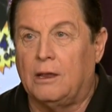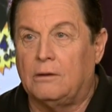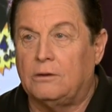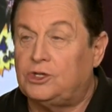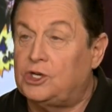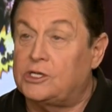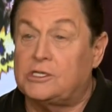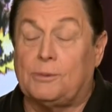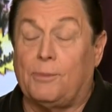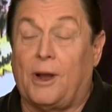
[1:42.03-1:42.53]

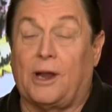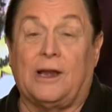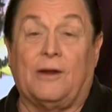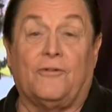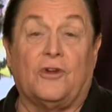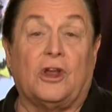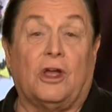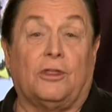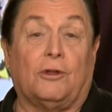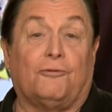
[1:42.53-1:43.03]
just about
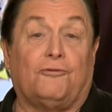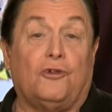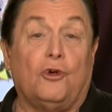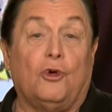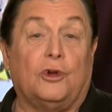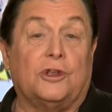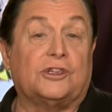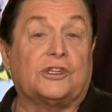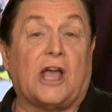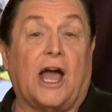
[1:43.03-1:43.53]
every other
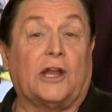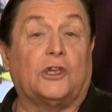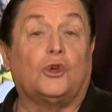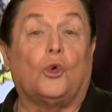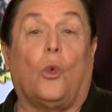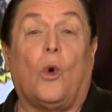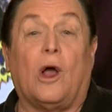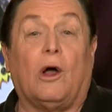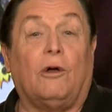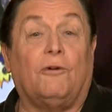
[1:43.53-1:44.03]
food has got
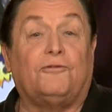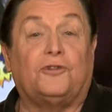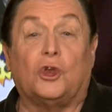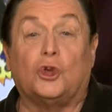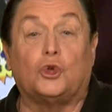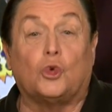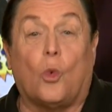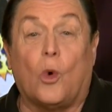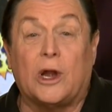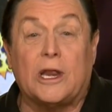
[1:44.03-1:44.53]
12 to
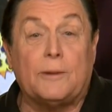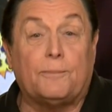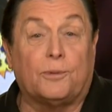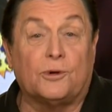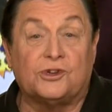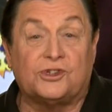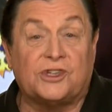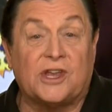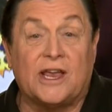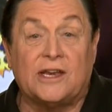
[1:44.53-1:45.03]

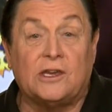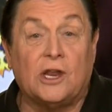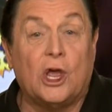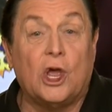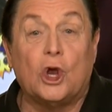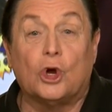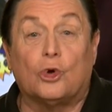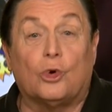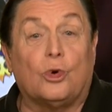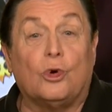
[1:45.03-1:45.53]
20%
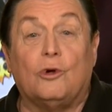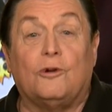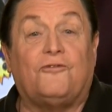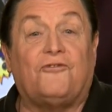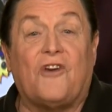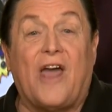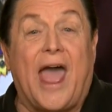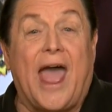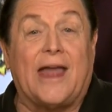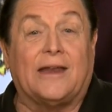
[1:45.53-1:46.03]
crude
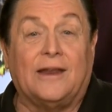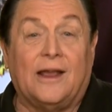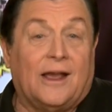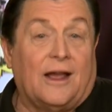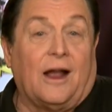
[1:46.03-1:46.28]
fat.